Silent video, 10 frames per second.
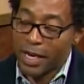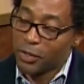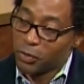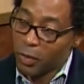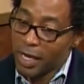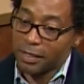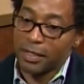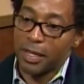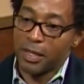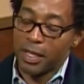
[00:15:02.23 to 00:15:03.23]
addressed
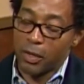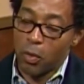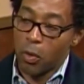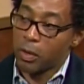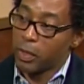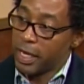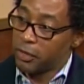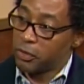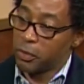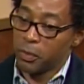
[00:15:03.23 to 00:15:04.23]
the court
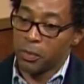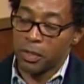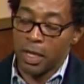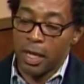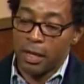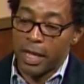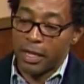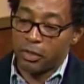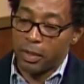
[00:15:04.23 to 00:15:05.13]
issues that